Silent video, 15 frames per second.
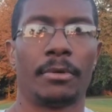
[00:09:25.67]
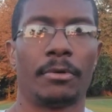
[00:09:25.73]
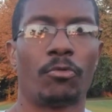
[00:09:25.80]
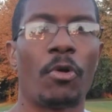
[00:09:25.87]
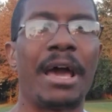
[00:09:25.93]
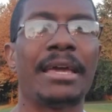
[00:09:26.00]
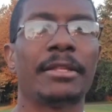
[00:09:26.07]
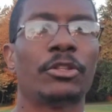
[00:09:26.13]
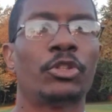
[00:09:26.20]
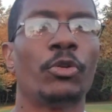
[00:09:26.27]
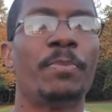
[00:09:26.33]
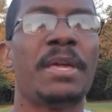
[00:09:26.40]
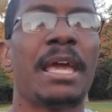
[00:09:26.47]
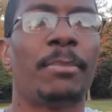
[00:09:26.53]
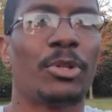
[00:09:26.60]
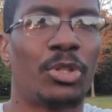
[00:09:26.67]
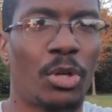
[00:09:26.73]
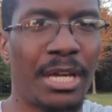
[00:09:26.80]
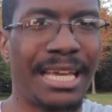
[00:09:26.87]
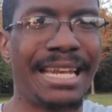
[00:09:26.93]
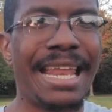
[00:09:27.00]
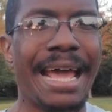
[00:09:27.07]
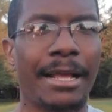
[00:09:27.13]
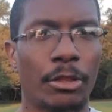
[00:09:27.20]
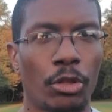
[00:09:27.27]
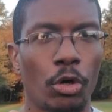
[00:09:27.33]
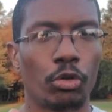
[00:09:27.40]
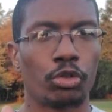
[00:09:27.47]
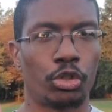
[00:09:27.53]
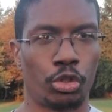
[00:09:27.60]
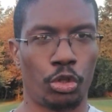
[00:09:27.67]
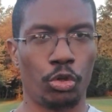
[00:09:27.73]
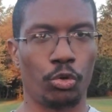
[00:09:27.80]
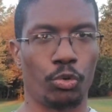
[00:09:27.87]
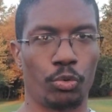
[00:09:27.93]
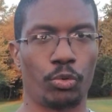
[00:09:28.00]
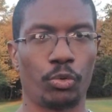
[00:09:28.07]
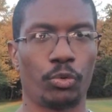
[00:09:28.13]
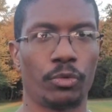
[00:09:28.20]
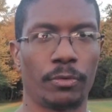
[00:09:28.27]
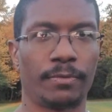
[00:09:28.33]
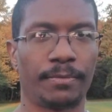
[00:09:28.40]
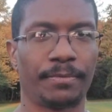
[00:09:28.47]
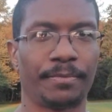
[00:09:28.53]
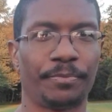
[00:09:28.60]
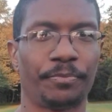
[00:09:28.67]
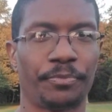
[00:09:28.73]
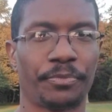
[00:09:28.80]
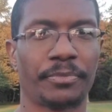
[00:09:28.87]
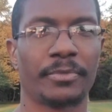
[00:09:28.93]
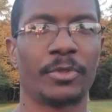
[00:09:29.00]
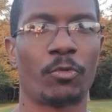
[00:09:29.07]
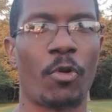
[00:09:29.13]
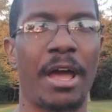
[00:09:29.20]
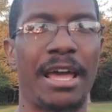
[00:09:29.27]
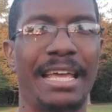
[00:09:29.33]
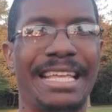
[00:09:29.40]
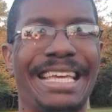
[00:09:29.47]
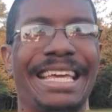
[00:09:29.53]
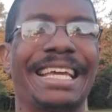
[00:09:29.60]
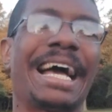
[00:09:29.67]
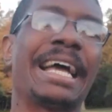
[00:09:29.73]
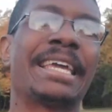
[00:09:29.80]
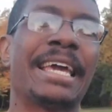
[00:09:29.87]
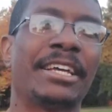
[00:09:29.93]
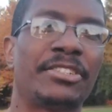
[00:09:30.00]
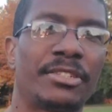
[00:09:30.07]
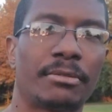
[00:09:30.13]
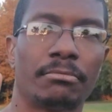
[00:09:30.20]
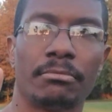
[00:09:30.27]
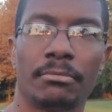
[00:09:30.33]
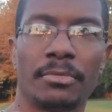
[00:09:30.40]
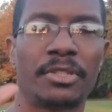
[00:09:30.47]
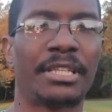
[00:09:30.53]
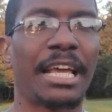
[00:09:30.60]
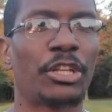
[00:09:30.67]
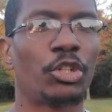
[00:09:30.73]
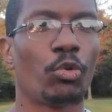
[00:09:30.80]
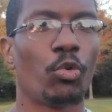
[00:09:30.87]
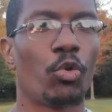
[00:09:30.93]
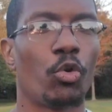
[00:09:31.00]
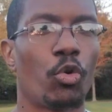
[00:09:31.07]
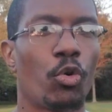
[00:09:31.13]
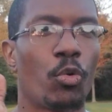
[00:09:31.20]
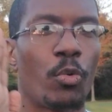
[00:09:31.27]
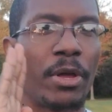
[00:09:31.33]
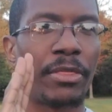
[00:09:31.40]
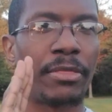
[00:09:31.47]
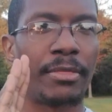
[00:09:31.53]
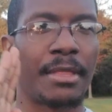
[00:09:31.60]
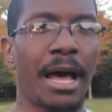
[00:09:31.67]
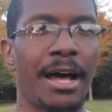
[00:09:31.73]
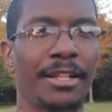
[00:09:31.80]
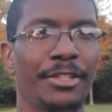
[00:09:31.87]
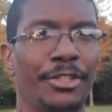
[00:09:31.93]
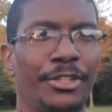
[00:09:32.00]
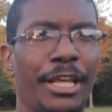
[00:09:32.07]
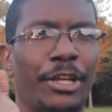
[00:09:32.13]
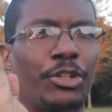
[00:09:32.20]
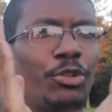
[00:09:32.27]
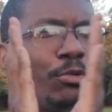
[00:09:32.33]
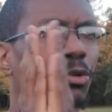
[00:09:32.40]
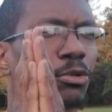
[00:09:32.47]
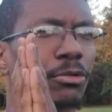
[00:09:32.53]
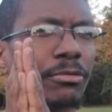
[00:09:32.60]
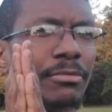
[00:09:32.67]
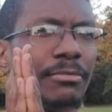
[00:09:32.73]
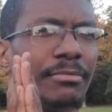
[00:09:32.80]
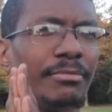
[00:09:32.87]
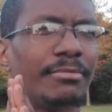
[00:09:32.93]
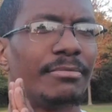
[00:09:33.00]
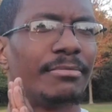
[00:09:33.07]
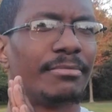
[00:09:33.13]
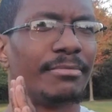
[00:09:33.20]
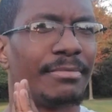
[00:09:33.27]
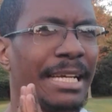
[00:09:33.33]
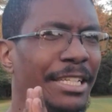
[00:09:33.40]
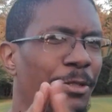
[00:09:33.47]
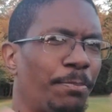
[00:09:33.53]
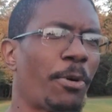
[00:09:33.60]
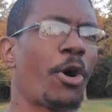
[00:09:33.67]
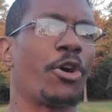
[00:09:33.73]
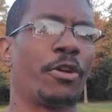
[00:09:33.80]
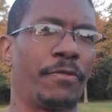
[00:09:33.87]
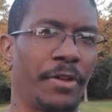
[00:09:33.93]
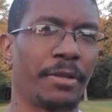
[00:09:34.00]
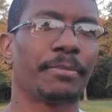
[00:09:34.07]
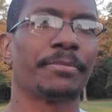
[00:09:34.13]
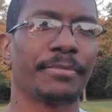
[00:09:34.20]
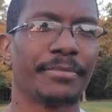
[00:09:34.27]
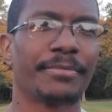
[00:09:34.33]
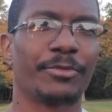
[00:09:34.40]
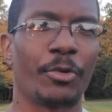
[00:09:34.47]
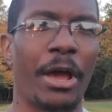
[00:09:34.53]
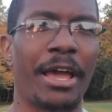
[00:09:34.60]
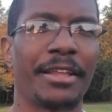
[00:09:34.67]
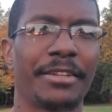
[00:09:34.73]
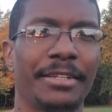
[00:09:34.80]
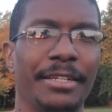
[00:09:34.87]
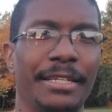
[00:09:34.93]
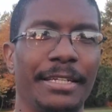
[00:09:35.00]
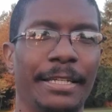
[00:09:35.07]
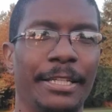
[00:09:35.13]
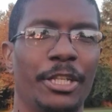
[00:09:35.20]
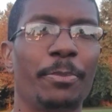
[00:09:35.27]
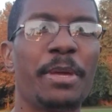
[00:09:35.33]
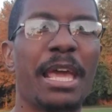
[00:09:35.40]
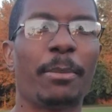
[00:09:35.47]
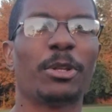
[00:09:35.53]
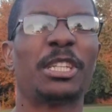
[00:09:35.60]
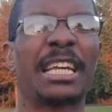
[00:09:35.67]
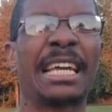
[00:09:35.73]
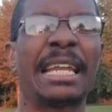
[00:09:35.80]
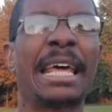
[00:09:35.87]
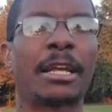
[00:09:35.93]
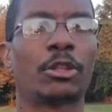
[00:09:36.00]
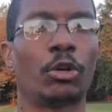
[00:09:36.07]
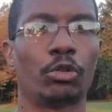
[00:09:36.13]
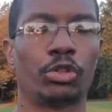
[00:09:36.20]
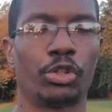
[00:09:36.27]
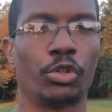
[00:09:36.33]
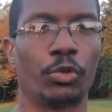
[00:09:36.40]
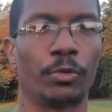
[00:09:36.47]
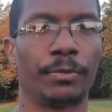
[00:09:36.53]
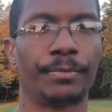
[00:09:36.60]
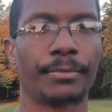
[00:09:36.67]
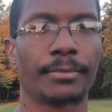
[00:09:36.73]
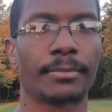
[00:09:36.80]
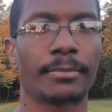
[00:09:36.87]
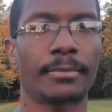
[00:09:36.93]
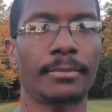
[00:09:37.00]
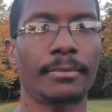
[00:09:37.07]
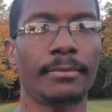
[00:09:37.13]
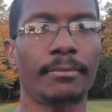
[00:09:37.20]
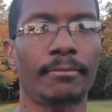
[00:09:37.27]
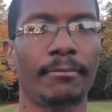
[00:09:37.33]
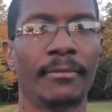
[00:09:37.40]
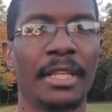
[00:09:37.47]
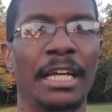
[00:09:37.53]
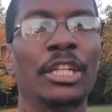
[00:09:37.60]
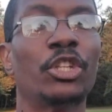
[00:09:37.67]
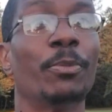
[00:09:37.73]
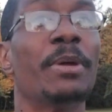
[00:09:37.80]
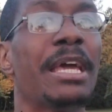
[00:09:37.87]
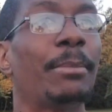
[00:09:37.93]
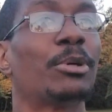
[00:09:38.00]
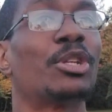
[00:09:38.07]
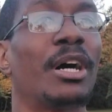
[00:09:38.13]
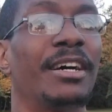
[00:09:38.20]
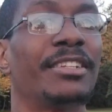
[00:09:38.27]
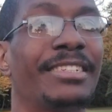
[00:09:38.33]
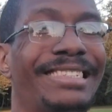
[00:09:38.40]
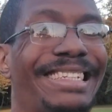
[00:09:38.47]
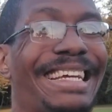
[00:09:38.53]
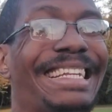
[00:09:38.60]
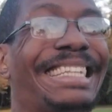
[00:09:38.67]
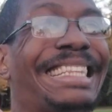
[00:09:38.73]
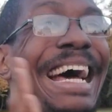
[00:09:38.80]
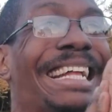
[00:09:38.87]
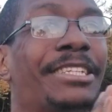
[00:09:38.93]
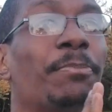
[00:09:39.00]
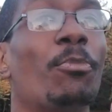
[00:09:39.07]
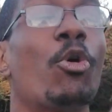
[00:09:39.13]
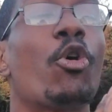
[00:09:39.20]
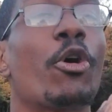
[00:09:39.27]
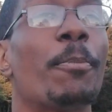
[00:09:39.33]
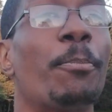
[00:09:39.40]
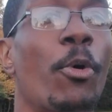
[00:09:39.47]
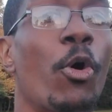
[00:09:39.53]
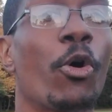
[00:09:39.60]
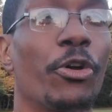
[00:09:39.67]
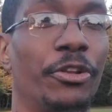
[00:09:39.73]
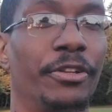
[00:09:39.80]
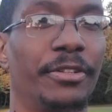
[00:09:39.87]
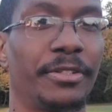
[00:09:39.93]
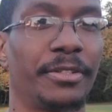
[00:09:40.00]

right? To be able to connect those two, right? I guess sexual with non-sexual, that's part of it, right? To be able to connect those two, to be able to understand that that's more important,